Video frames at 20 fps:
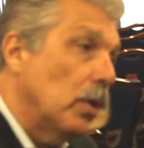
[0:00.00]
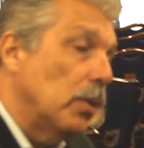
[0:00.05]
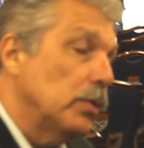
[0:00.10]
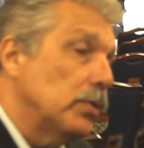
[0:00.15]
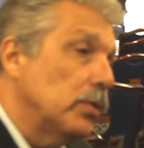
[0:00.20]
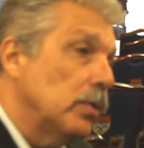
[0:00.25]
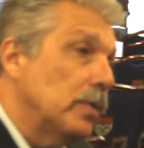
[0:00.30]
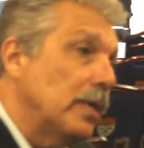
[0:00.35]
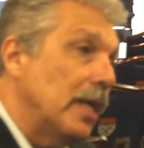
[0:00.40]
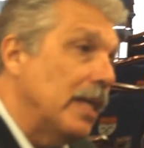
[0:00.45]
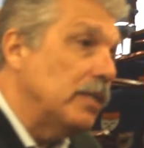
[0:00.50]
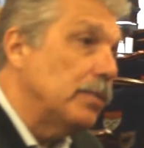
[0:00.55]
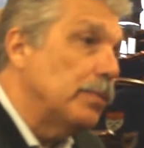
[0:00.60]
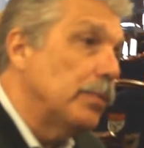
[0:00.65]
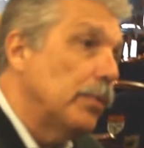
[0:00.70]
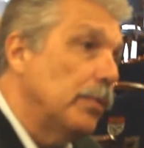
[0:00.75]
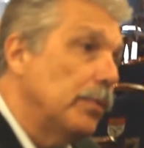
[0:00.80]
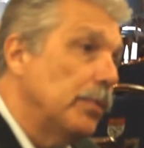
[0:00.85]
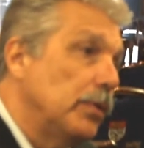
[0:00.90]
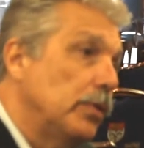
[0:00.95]
ozone has
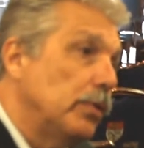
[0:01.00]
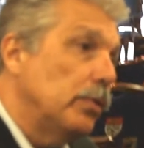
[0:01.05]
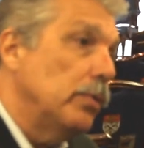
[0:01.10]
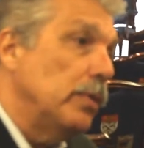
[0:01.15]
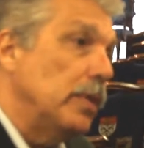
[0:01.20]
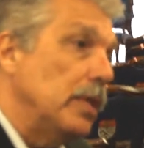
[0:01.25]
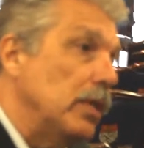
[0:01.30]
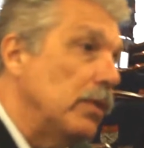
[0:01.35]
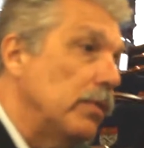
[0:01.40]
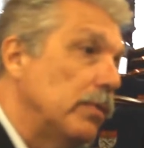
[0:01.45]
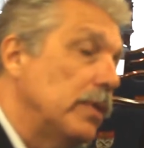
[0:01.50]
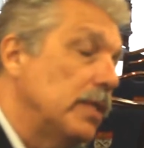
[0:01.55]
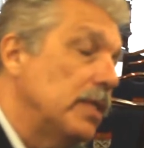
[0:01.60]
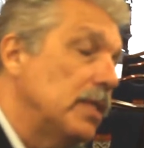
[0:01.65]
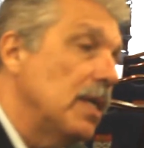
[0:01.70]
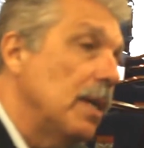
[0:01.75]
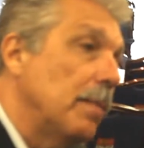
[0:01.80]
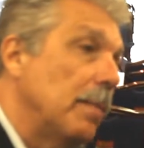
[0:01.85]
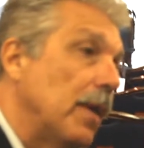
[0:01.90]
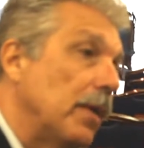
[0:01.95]
proven to increase
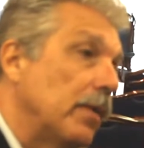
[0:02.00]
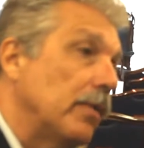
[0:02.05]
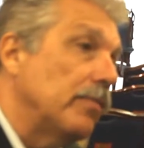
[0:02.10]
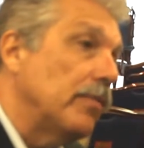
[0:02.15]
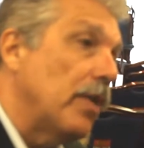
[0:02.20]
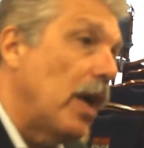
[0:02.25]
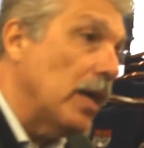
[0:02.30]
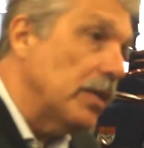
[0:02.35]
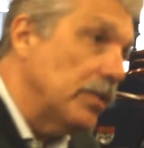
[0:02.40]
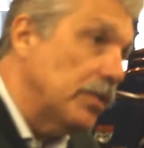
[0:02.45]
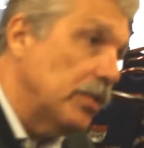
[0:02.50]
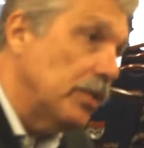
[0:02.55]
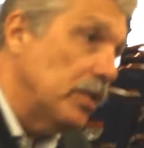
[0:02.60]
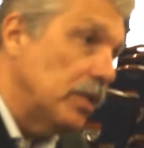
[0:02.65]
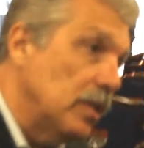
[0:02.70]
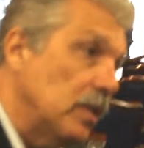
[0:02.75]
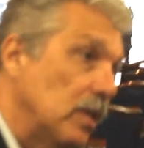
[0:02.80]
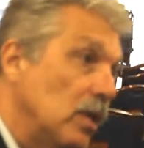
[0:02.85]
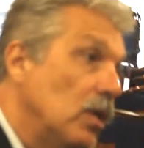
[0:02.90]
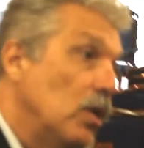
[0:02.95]
the amount of
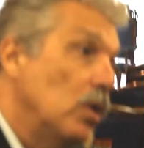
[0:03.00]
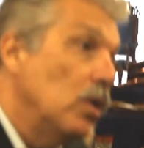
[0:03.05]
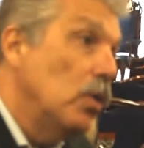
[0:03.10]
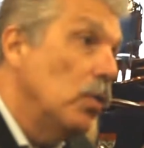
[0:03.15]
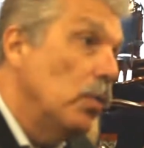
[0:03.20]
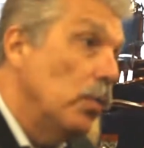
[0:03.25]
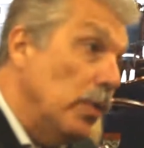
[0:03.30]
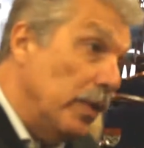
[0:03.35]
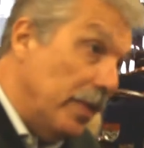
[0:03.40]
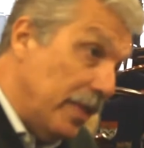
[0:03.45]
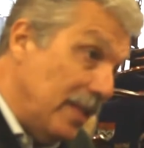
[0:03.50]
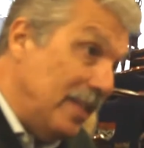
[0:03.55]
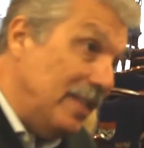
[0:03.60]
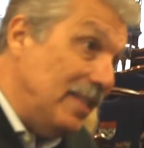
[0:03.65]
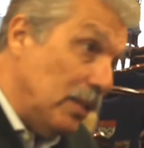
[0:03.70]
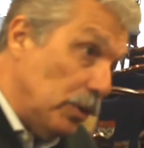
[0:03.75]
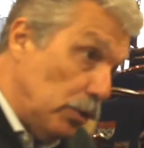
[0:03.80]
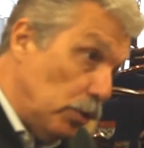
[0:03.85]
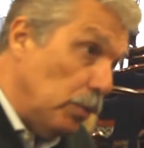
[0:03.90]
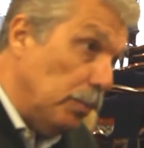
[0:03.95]
oxygen within
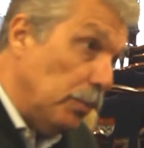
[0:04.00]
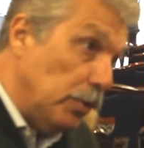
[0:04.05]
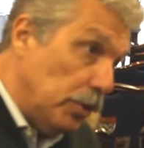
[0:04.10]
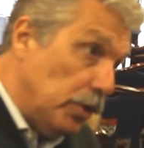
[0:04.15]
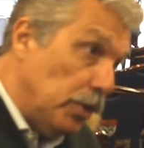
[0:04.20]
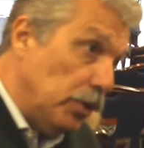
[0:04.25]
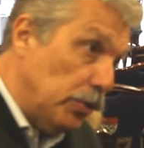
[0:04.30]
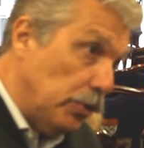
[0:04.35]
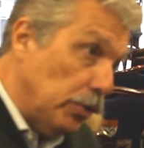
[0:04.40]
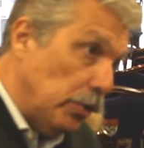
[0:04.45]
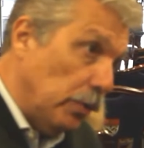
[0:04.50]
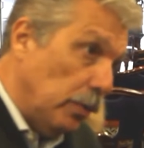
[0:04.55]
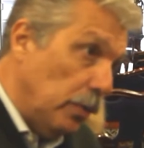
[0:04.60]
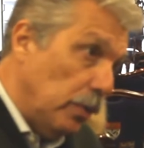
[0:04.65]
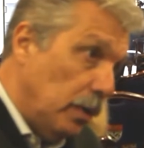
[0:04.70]
the tumor tissue.